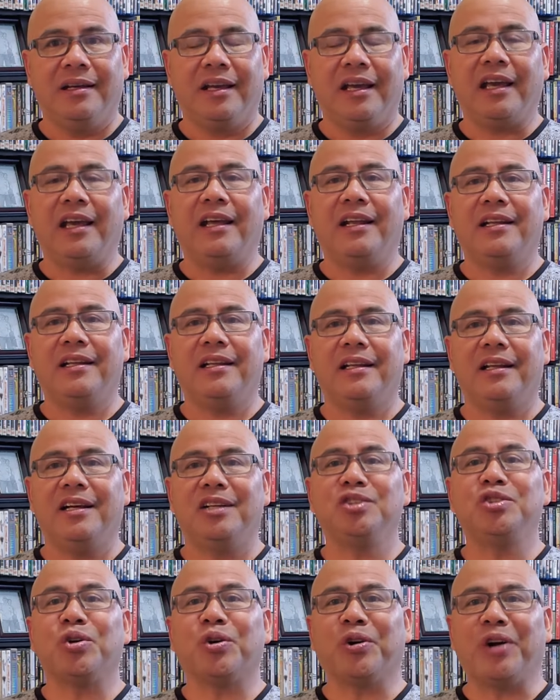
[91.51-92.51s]
and
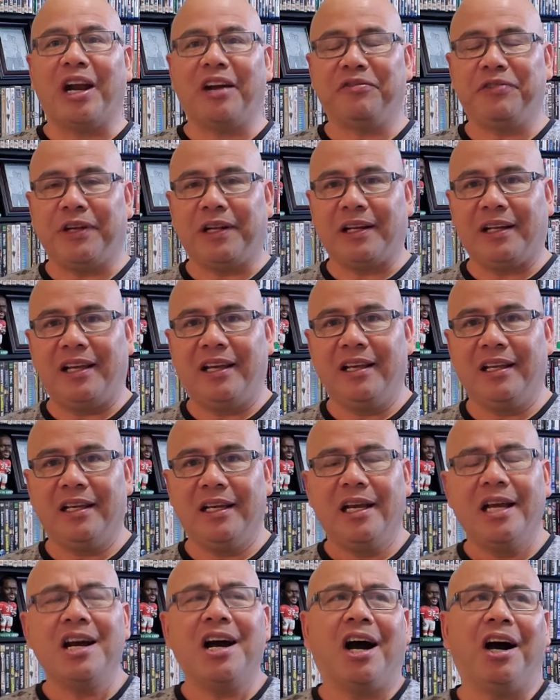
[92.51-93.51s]
geographically.
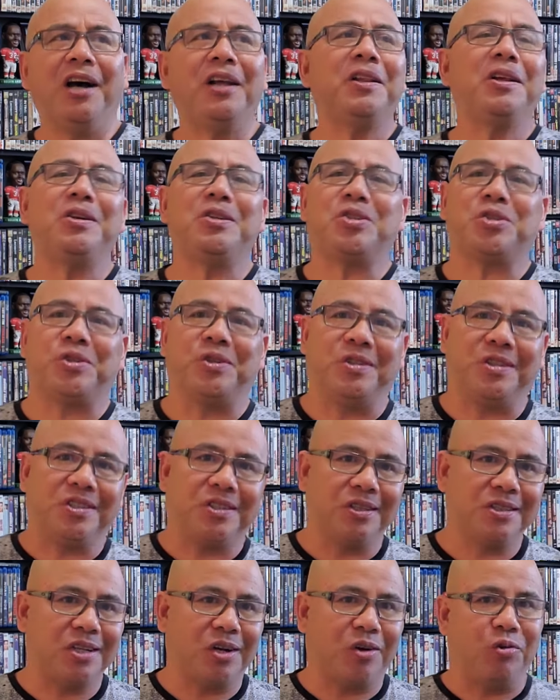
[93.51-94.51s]
Other
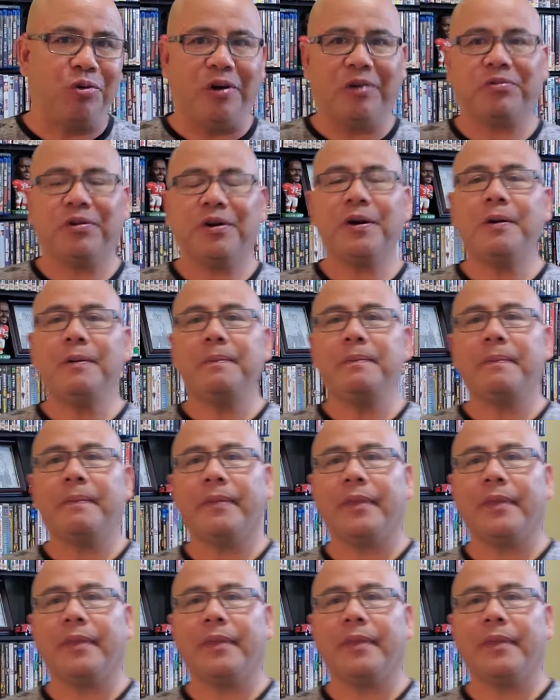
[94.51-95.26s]
churches, however,